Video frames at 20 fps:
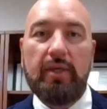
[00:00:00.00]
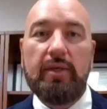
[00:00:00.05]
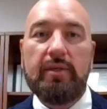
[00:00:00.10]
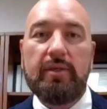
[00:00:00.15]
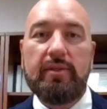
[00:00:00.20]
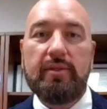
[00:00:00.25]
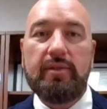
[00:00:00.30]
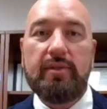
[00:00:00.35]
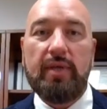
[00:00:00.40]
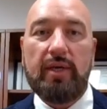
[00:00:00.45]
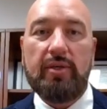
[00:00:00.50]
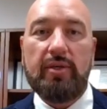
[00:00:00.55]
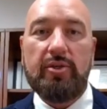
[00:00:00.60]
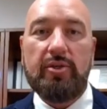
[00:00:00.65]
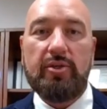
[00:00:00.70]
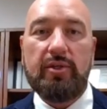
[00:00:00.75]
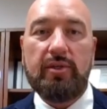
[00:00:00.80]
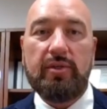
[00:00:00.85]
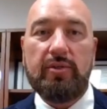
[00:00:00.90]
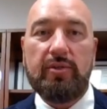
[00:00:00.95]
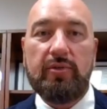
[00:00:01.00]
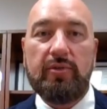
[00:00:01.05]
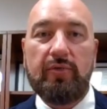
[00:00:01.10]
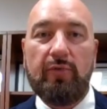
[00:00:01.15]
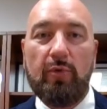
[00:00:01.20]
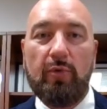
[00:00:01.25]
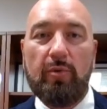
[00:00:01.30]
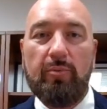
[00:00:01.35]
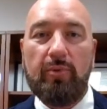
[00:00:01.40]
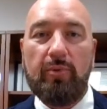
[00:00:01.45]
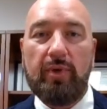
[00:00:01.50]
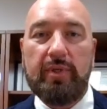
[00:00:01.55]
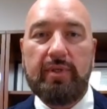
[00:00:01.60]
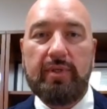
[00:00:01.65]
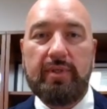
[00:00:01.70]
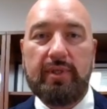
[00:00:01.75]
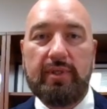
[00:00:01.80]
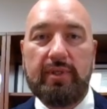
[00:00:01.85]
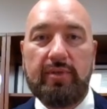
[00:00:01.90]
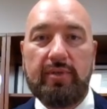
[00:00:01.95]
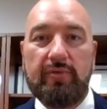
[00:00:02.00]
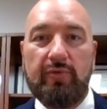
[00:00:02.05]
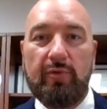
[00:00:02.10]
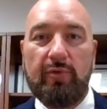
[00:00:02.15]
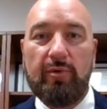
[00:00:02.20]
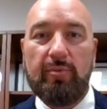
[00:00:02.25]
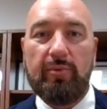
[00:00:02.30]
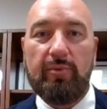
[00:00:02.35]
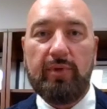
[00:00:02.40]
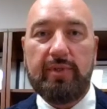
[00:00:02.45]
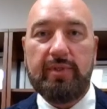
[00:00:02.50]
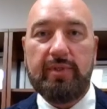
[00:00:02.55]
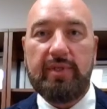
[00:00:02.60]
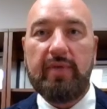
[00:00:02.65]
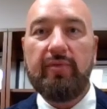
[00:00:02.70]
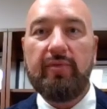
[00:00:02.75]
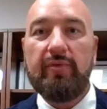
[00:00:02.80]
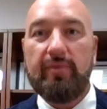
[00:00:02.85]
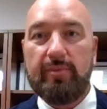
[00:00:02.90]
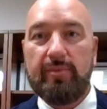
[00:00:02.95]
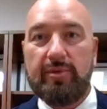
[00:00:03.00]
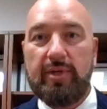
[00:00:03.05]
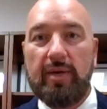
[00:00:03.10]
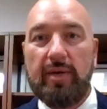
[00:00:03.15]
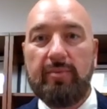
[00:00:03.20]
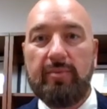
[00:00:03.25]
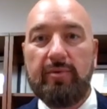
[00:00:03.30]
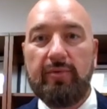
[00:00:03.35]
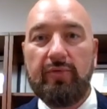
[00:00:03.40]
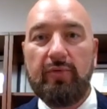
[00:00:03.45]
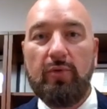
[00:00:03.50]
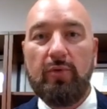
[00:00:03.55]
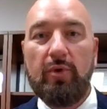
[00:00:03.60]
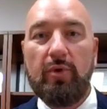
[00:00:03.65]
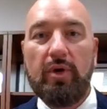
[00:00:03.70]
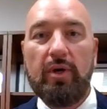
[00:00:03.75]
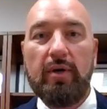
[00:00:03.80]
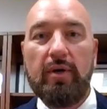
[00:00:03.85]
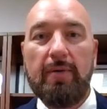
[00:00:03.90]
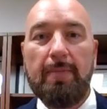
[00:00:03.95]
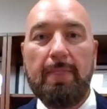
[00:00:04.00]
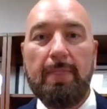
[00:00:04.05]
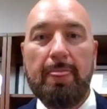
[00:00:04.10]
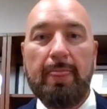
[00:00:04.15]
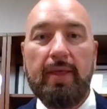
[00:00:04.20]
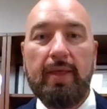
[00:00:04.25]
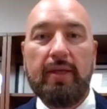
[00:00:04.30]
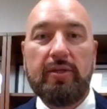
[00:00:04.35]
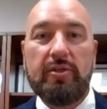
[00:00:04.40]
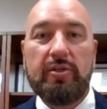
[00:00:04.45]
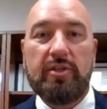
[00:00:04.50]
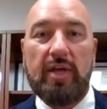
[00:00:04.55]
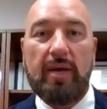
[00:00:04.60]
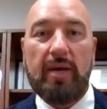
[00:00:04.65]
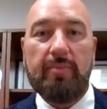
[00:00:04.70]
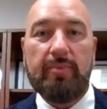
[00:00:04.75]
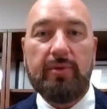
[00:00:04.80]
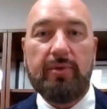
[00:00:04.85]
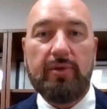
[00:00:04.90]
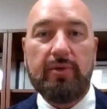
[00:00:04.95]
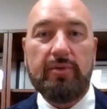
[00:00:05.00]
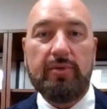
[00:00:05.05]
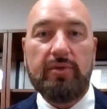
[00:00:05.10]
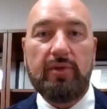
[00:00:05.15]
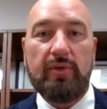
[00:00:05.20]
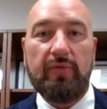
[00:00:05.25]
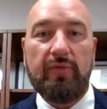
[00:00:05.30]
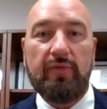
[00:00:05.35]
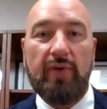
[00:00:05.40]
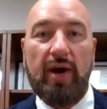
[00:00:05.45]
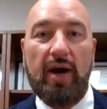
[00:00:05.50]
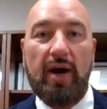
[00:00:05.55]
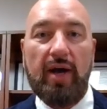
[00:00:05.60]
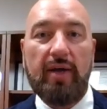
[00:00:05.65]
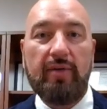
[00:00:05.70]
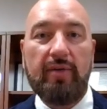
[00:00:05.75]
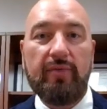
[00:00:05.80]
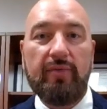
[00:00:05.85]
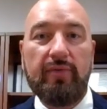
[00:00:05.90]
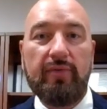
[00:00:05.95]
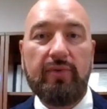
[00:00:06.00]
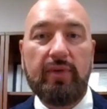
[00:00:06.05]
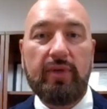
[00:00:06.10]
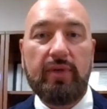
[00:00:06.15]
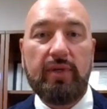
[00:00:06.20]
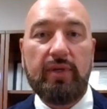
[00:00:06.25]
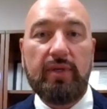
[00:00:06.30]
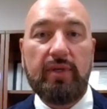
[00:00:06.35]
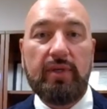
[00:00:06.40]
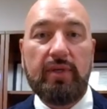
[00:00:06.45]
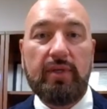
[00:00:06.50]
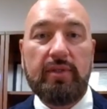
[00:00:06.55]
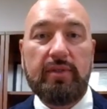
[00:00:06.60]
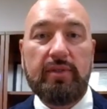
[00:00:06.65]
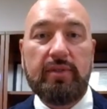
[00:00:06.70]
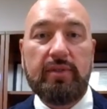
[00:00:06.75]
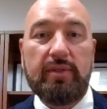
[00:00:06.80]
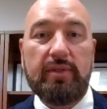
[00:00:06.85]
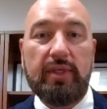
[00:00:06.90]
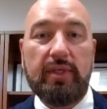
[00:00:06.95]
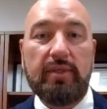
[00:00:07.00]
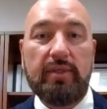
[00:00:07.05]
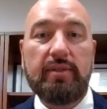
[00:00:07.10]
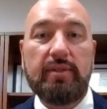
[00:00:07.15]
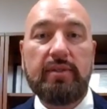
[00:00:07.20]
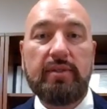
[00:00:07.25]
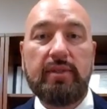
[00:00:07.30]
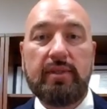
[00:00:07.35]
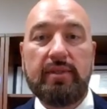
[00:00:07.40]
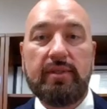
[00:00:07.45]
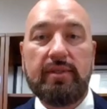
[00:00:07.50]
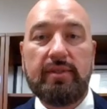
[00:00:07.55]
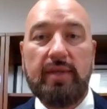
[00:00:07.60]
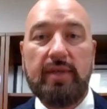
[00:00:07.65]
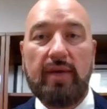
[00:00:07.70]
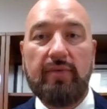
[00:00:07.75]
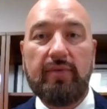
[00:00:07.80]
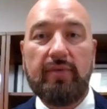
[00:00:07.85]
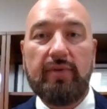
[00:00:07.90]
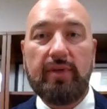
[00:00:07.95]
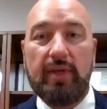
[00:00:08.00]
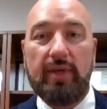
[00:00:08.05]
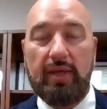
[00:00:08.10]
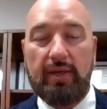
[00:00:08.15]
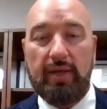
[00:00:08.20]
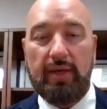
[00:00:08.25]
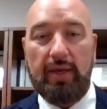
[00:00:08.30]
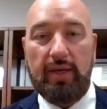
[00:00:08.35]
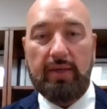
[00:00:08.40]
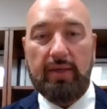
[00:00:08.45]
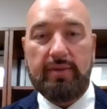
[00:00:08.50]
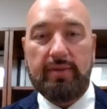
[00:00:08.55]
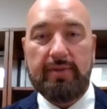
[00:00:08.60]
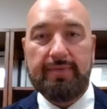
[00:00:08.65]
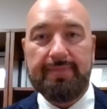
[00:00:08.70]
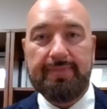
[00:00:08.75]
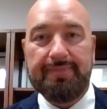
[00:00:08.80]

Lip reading: sections 4.6 and 4.7 from chapter 4, chapters 5, 6, 7, and 8.